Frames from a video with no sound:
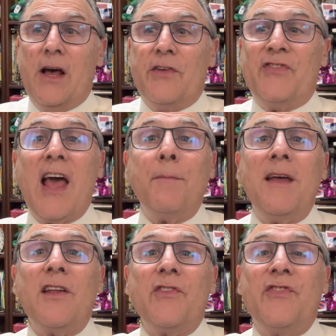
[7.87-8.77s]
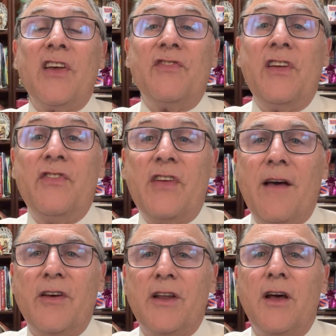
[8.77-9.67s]
Segment
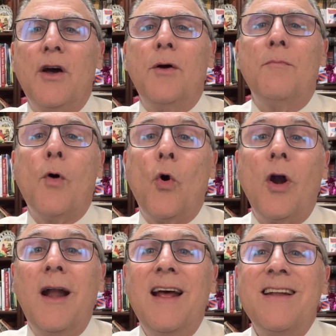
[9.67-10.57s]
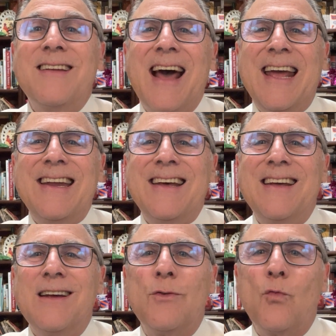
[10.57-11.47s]
67, More Tight
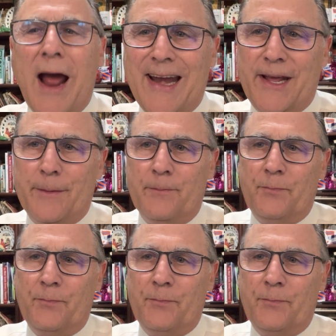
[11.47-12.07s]
Writing.